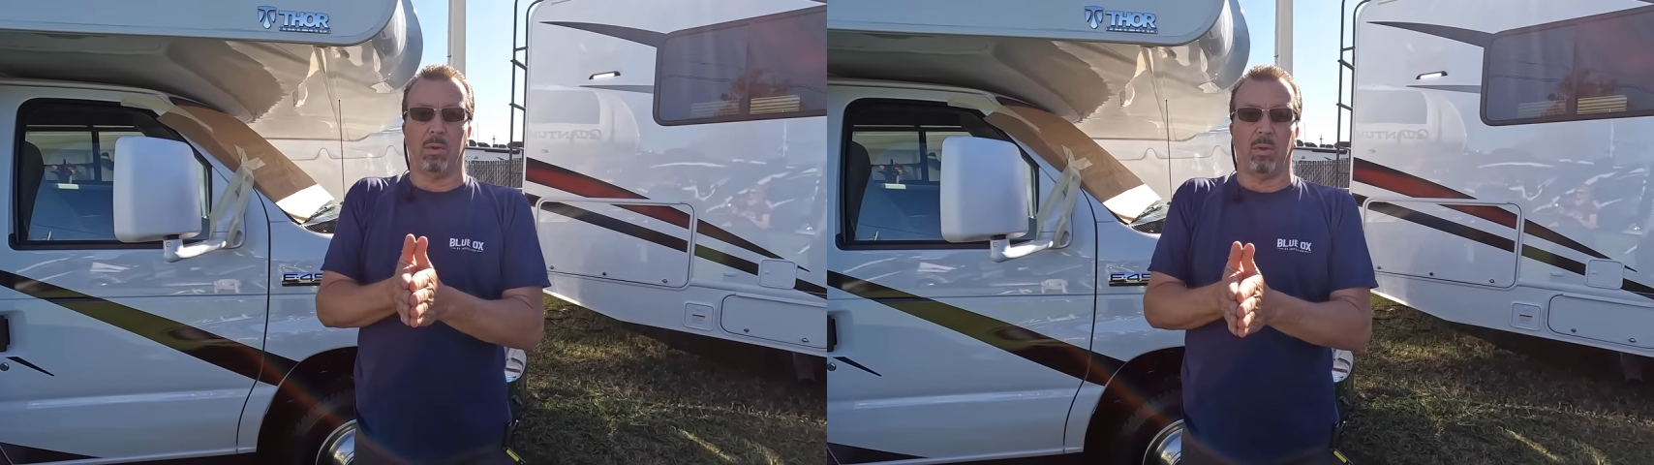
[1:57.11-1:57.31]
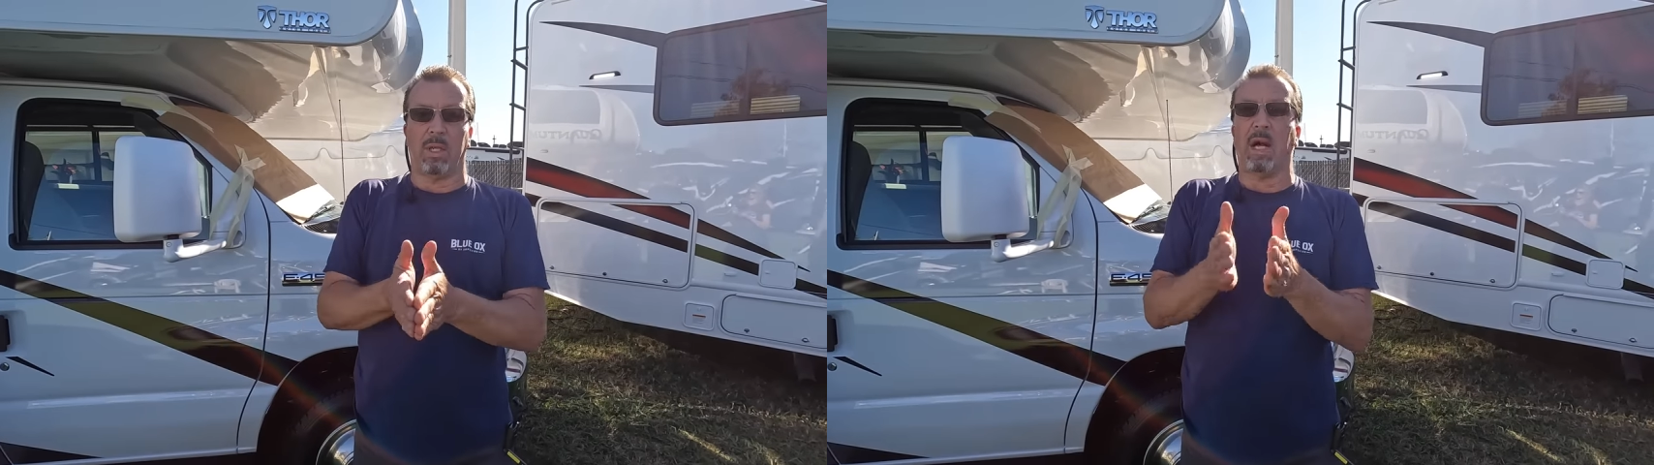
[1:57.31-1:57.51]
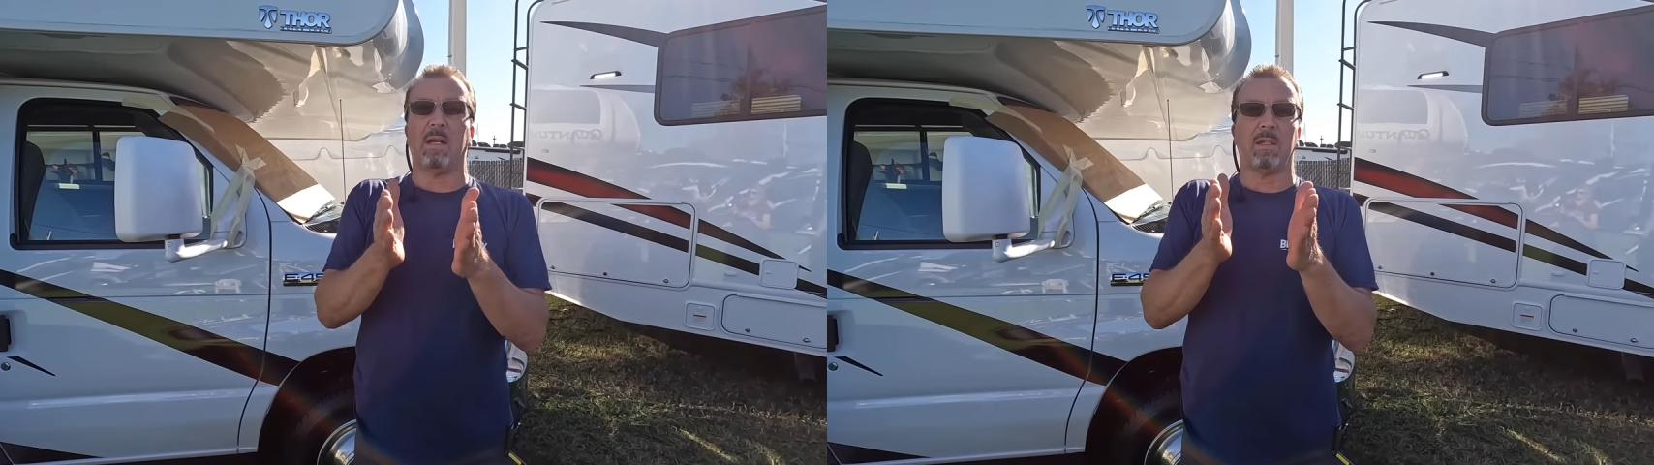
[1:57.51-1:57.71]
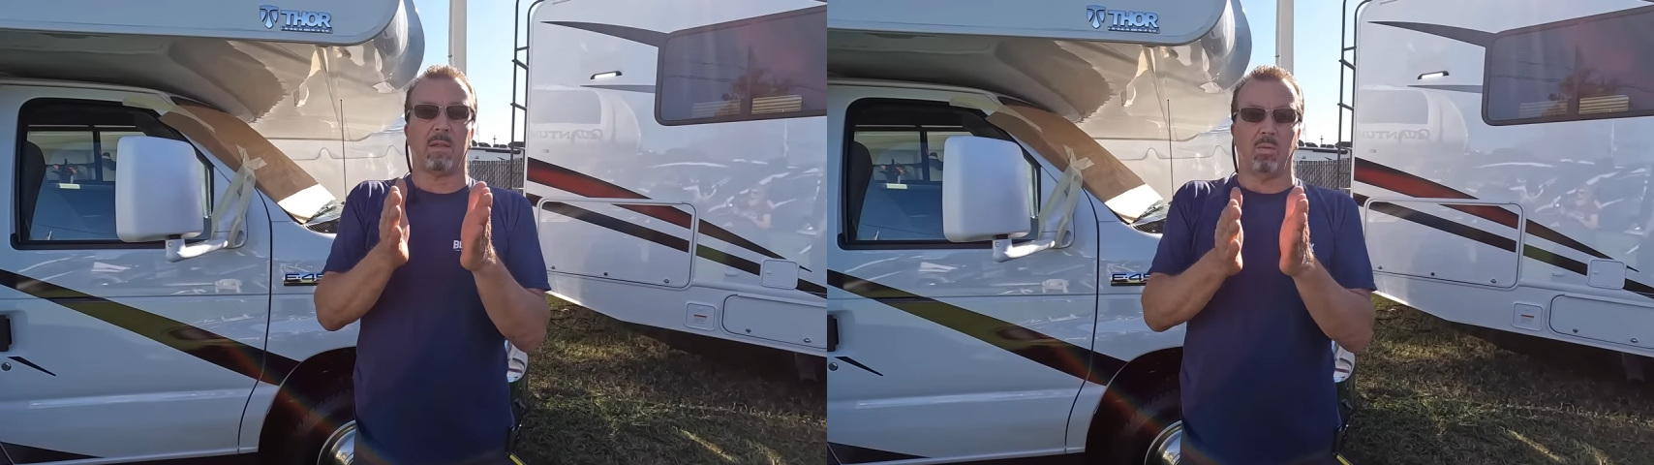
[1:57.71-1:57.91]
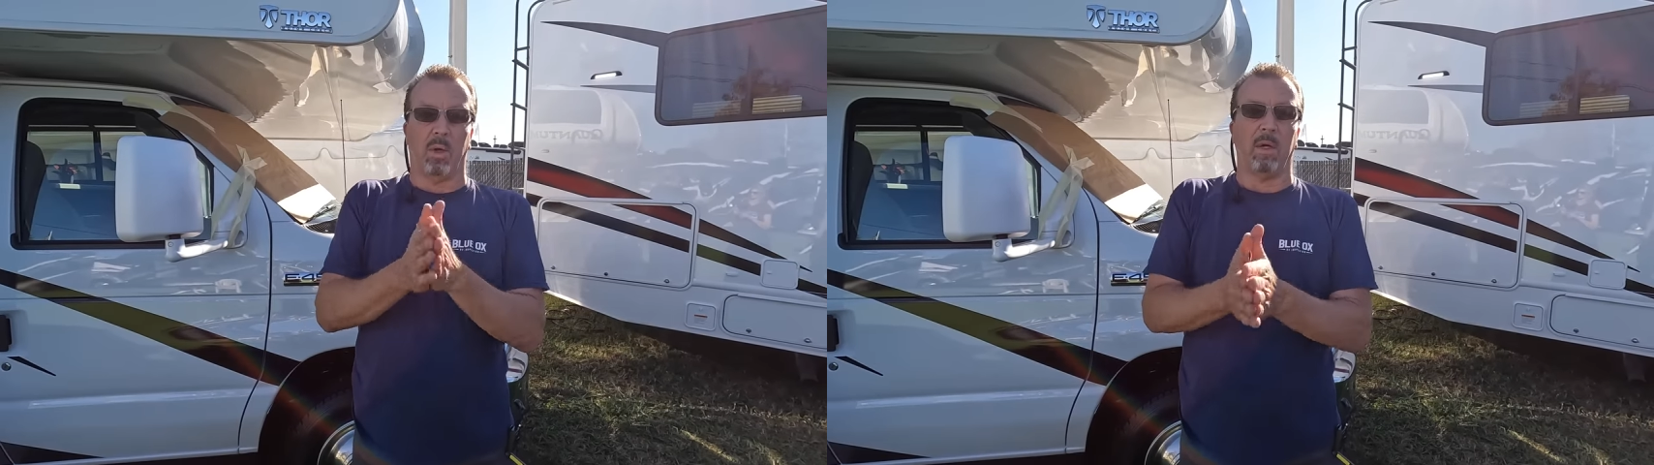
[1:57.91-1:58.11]
So that's
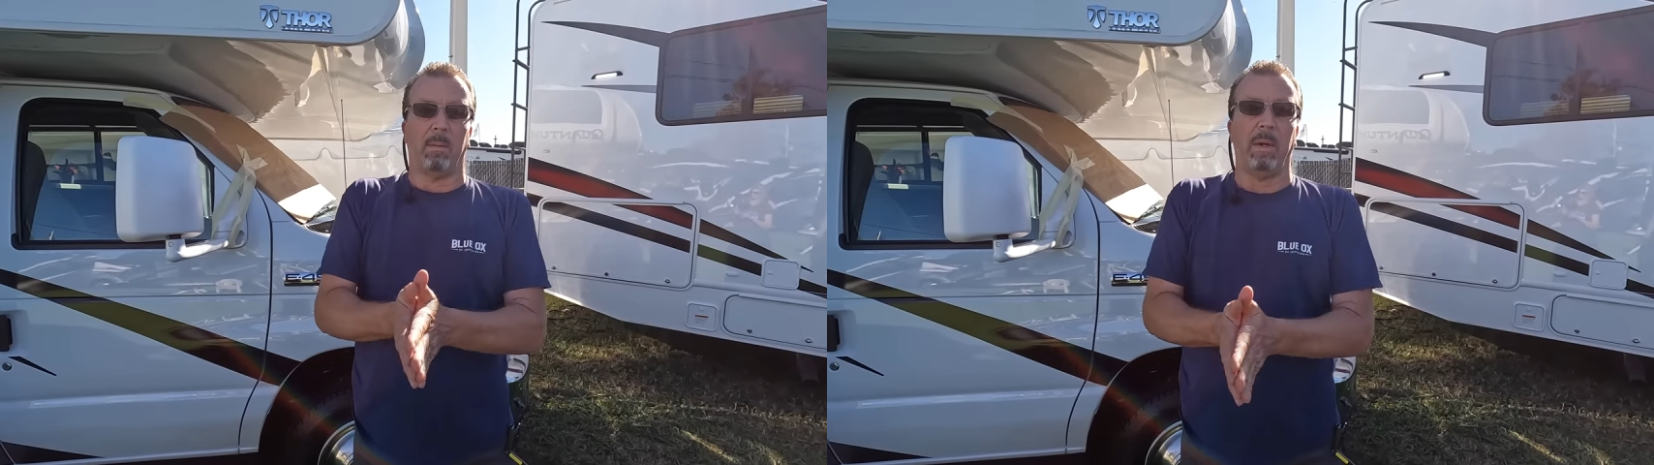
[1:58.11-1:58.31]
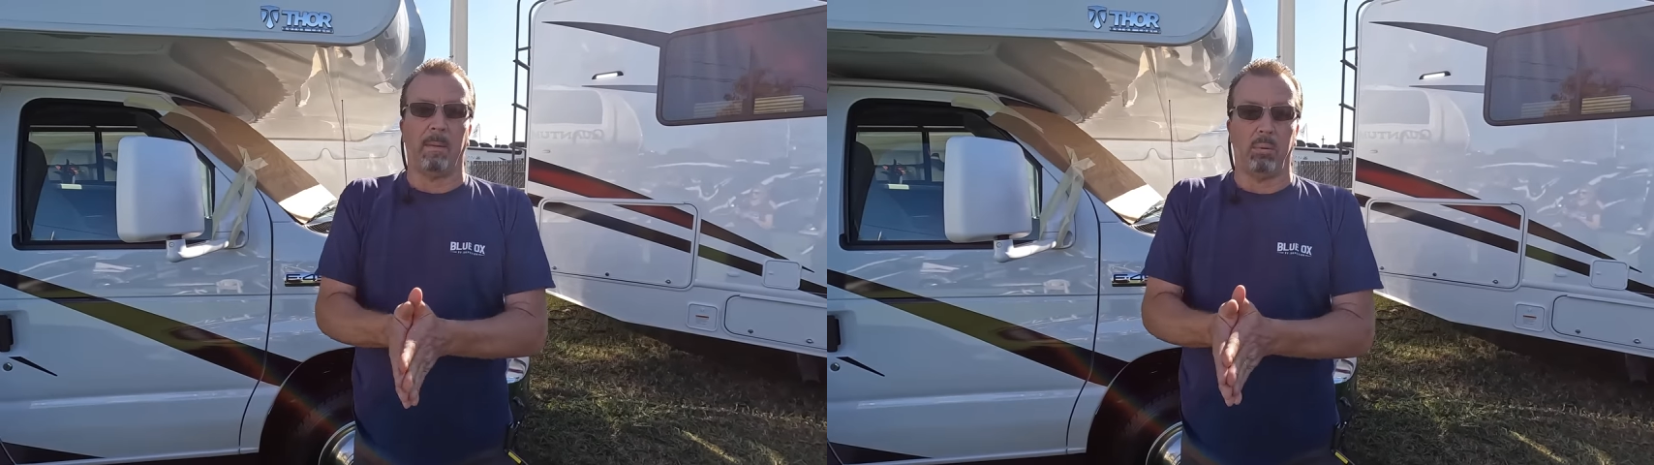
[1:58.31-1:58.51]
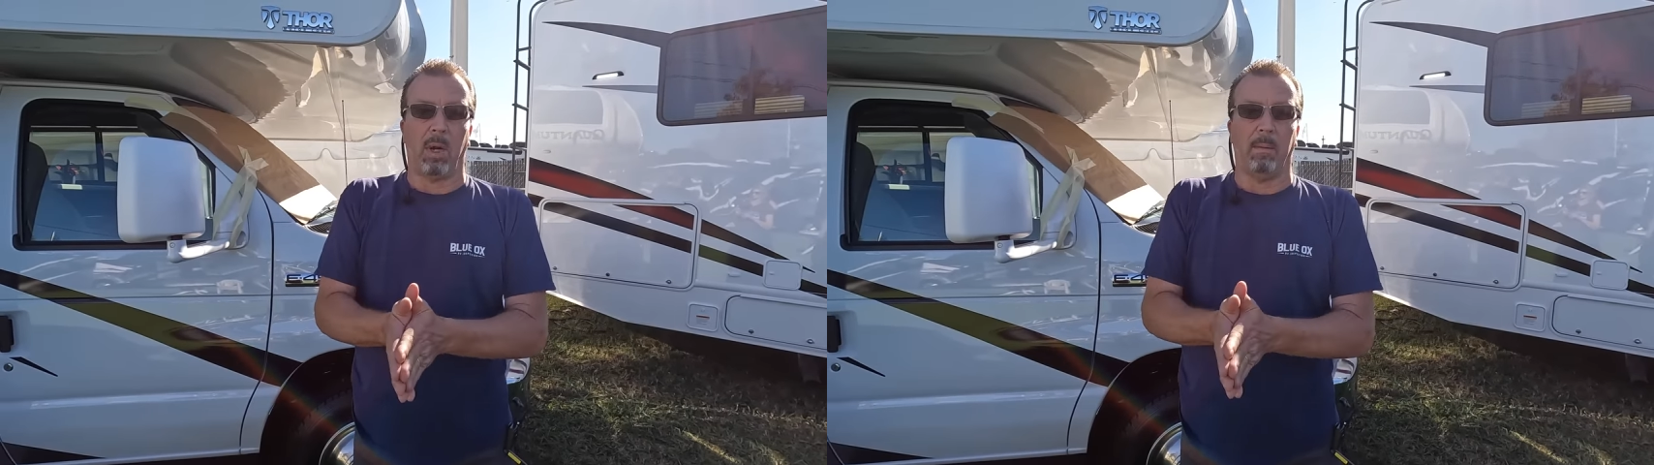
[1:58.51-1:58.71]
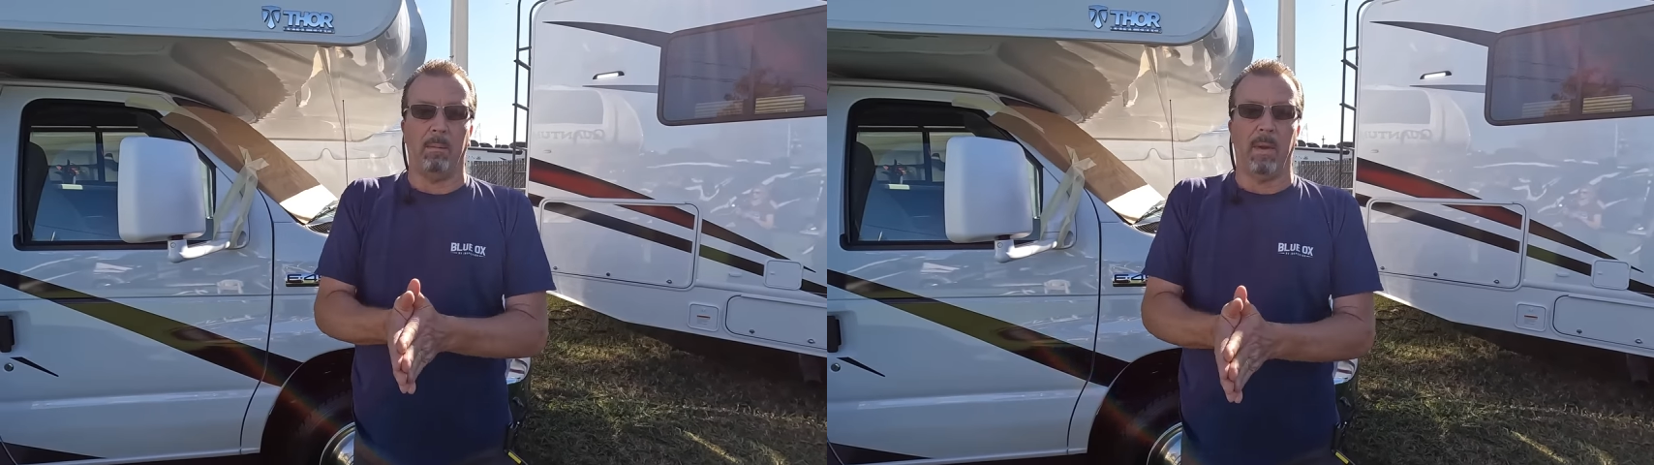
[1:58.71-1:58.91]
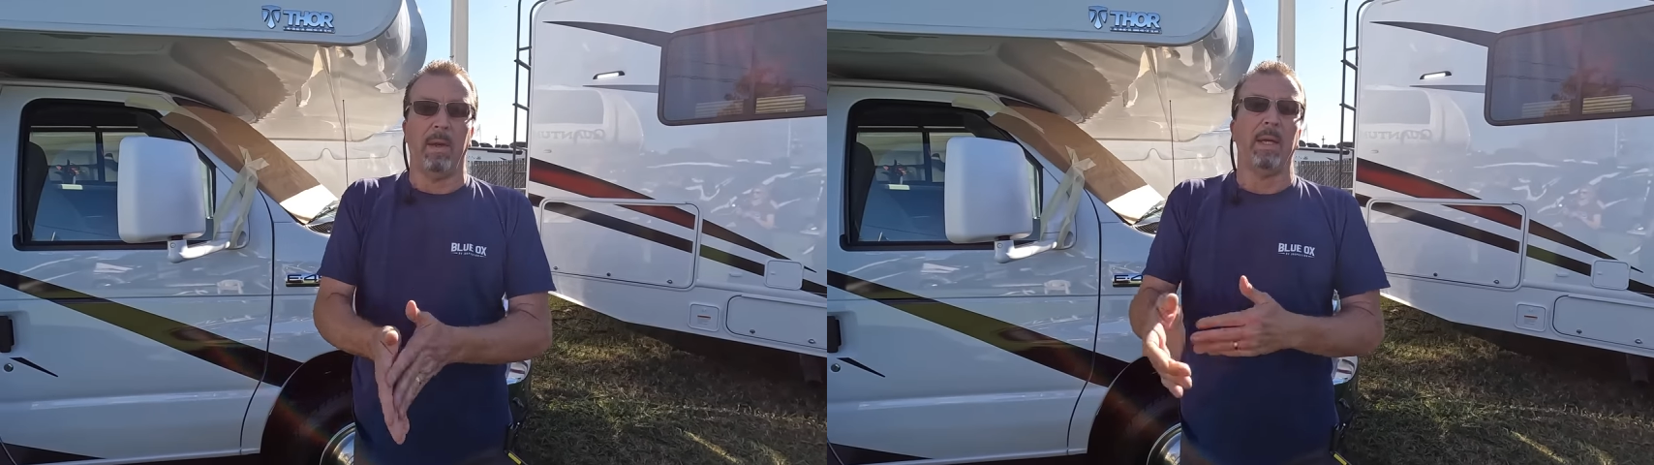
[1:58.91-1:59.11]
one of the big problem